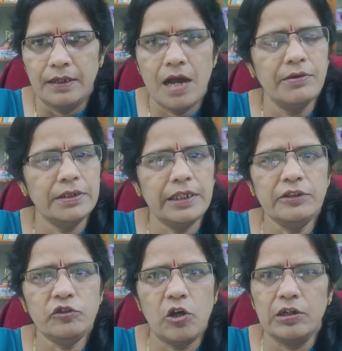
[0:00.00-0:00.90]
our
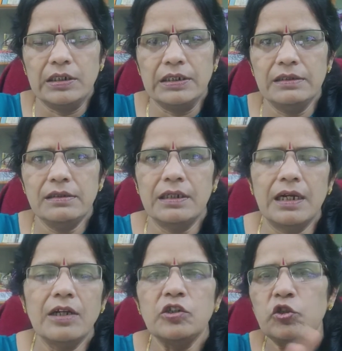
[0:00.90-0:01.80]
sense organs
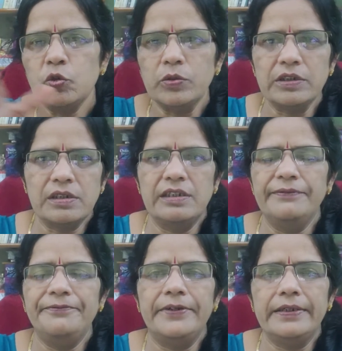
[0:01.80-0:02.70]
run towards
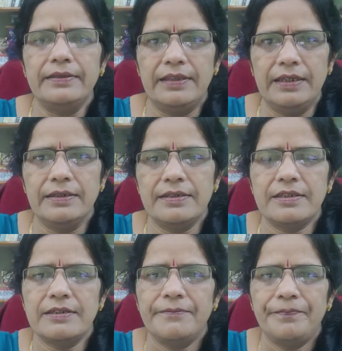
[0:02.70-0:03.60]
different things